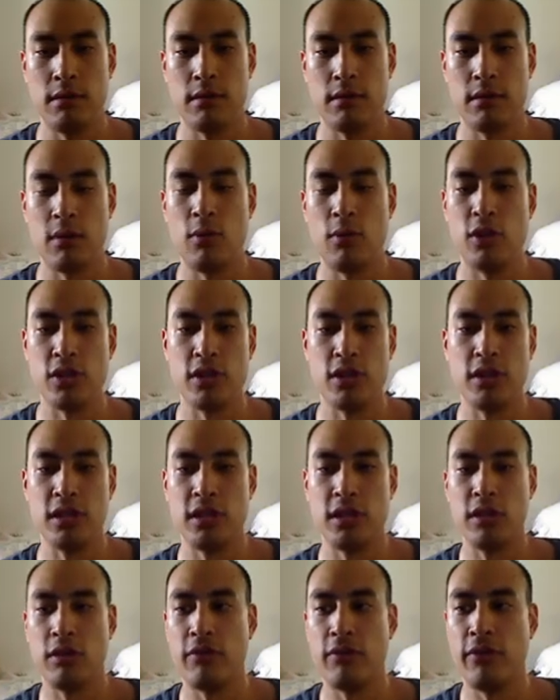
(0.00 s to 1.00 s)

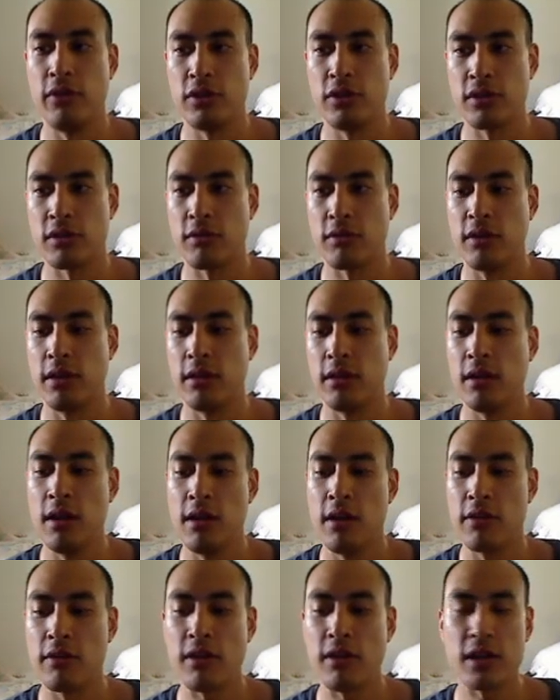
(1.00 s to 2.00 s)
the full screen,
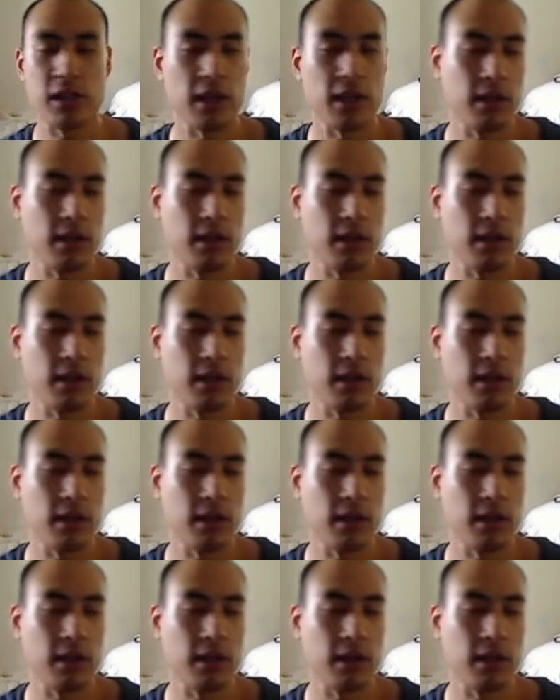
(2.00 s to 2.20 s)
they're actually